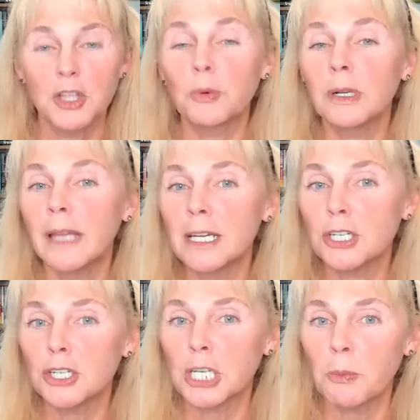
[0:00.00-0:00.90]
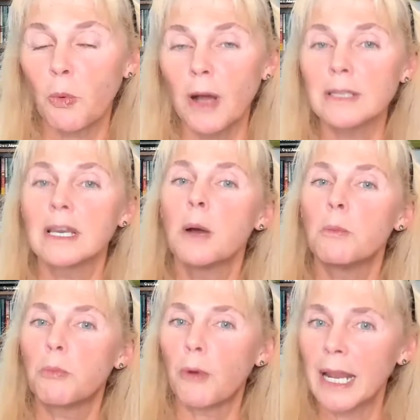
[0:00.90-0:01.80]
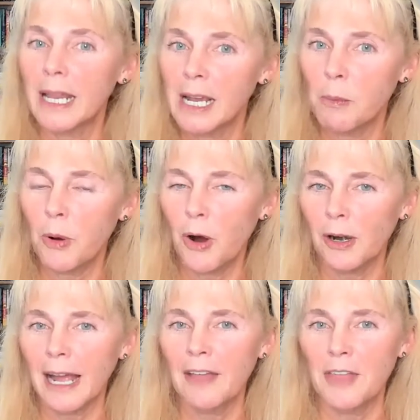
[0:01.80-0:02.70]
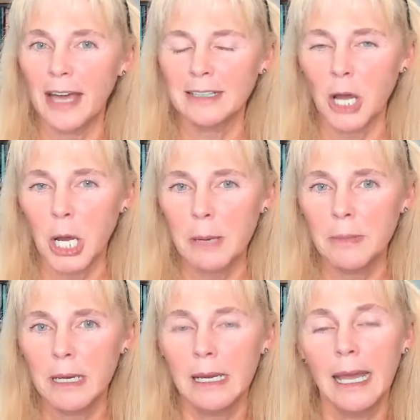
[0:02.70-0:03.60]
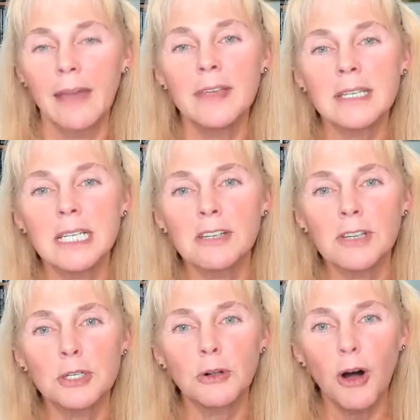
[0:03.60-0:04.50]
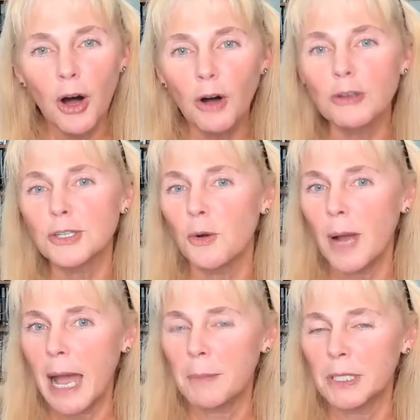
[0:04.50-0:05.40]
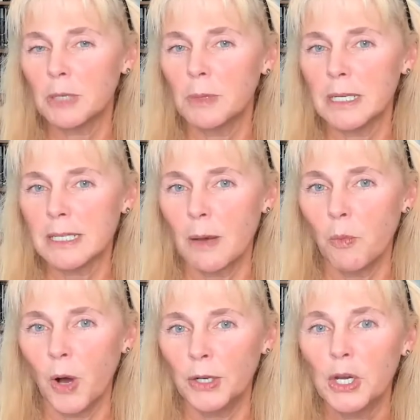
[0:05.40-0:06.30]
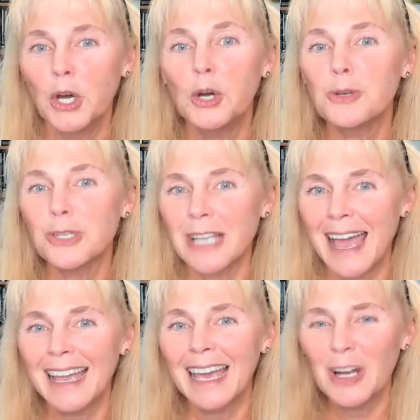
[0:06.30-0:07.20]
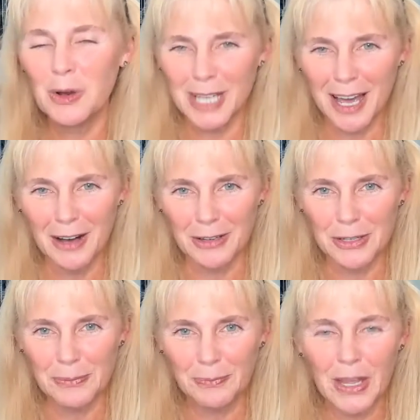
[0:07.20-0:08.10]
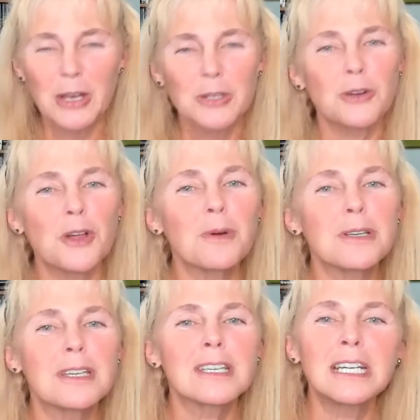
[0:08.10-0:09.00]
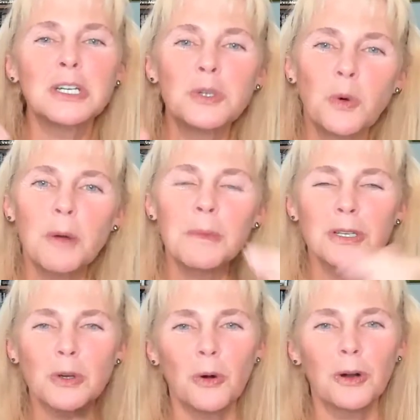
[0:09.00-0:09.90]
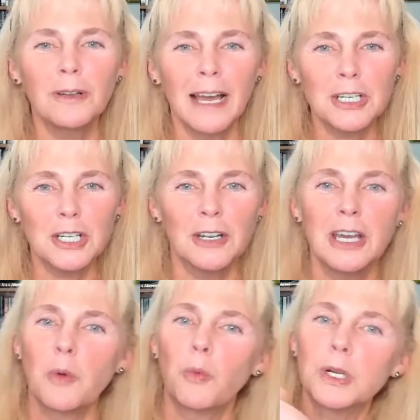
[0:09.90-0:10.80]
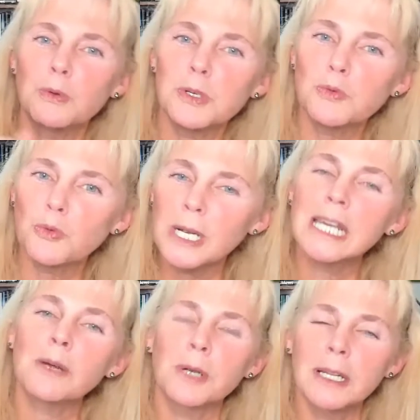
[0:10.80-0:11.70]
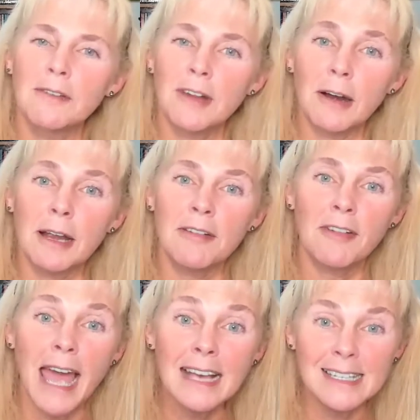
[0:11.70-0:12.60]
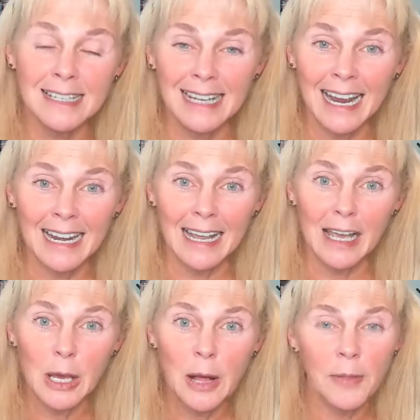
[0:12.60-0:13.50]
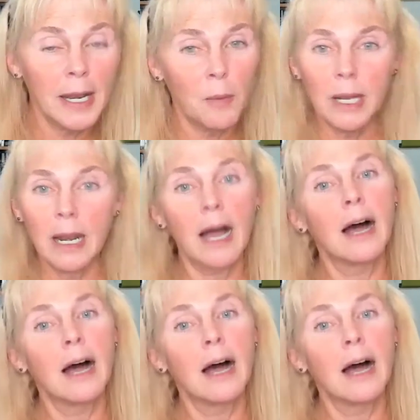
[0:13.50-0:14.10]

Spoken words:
The relationship was breaking apart at that time. And this individual also happened to be someone who sang in hotels. So there was this enormous correlation, which was really, really very fascinating, that I went,